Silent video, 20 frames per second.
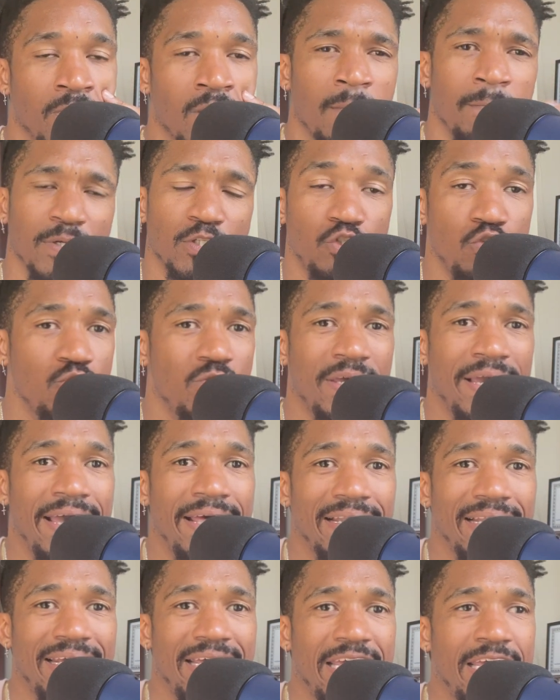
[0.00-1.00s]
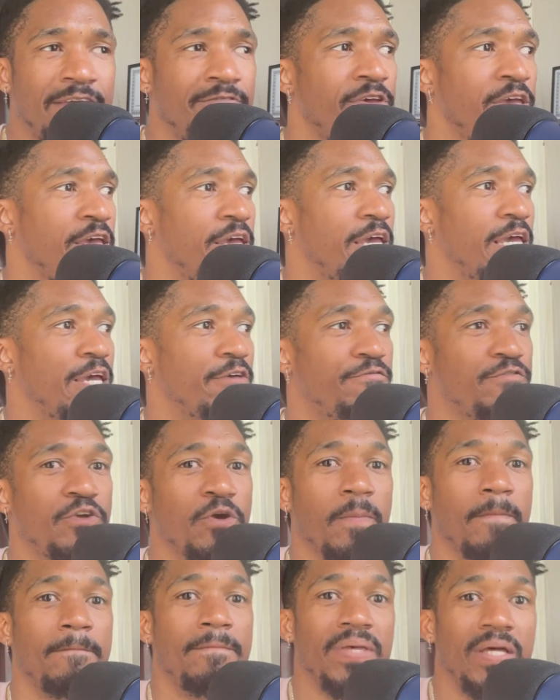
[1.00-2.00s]
But you can't leave if
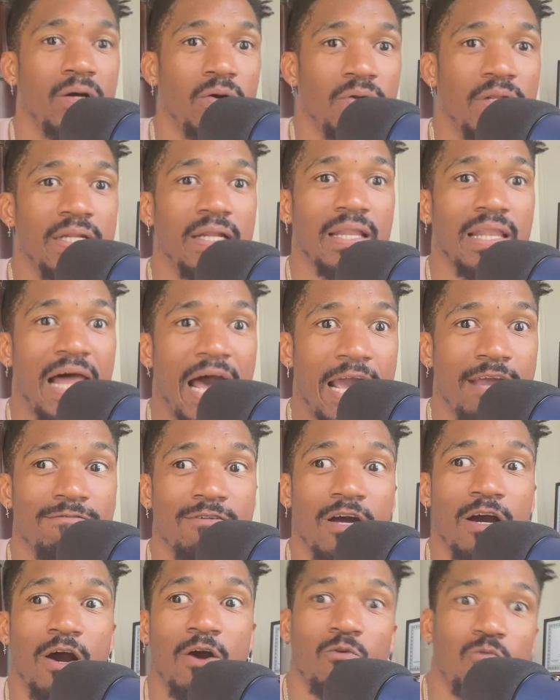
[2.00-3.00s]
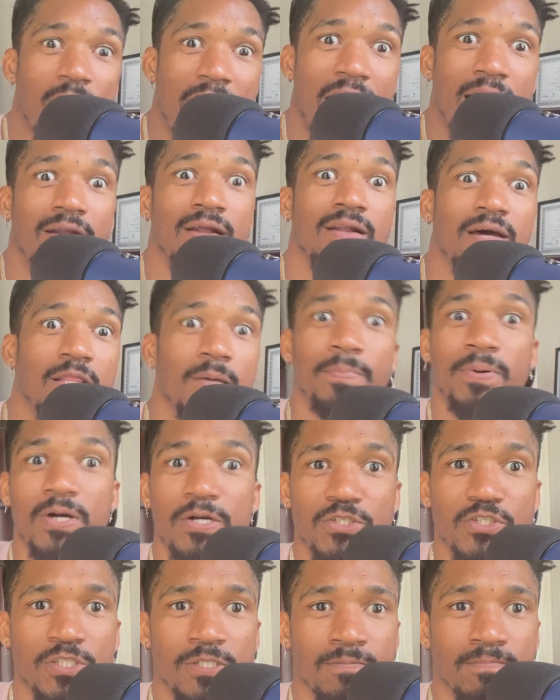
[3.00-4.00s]
you're building a life around another
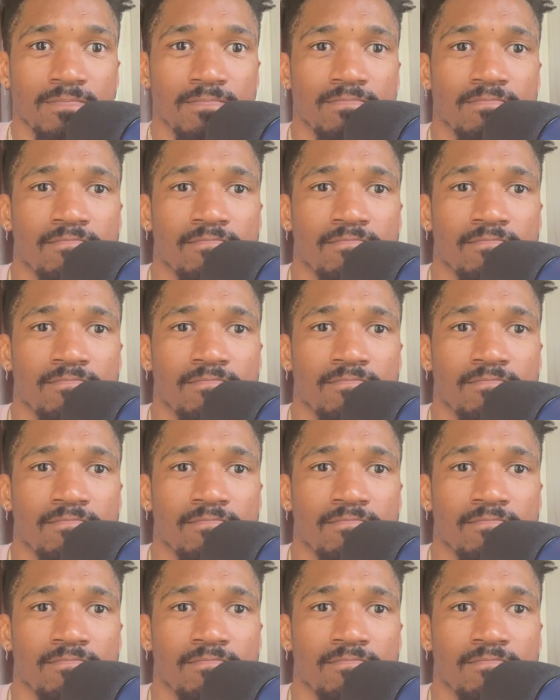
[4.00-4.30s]
person.